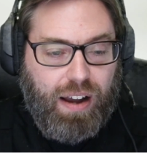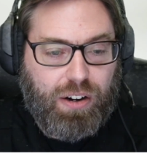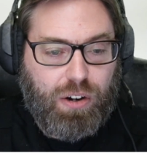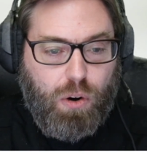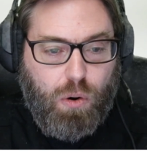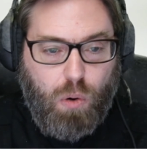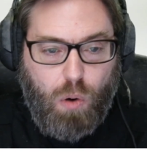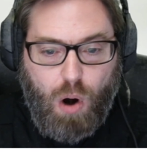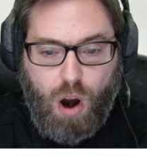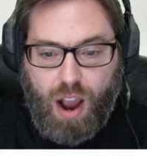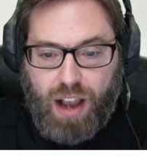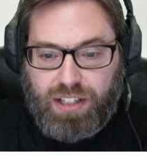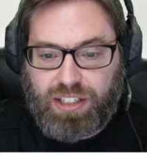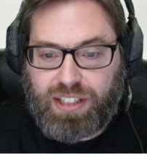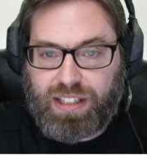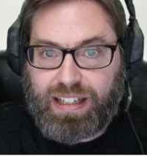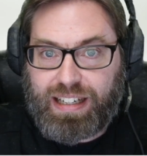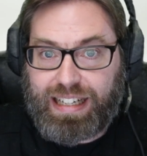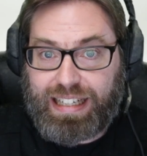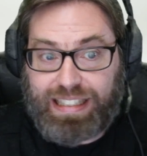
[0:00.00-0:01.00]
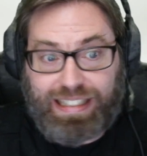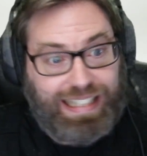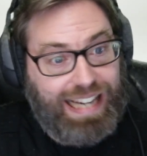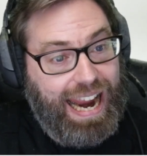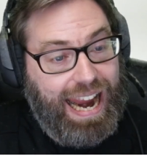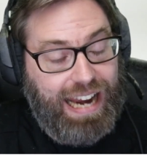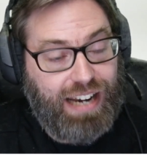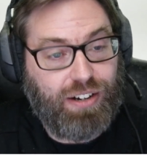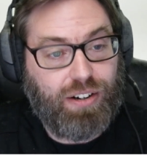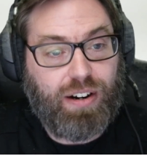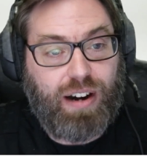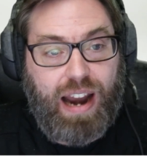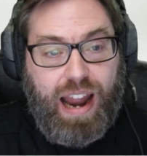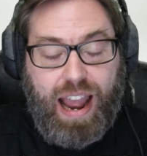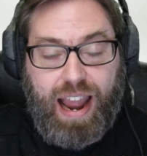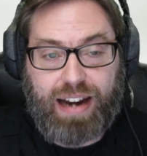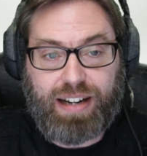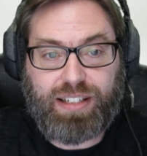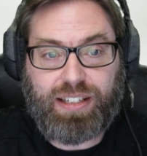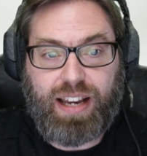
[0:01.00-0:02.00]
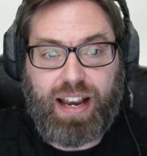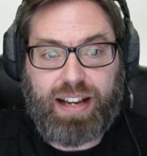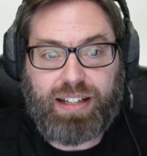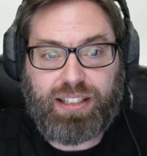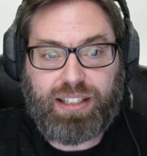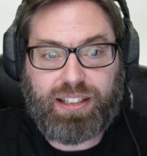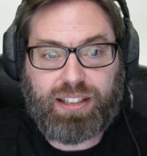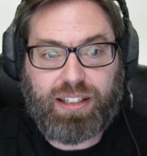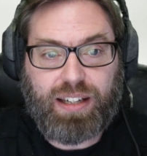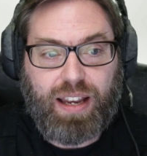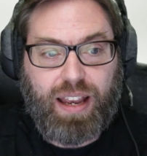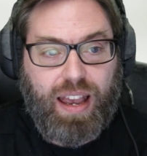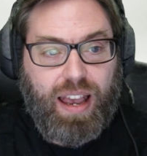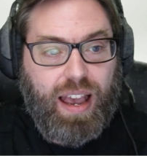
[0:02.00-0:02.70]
cross-container access.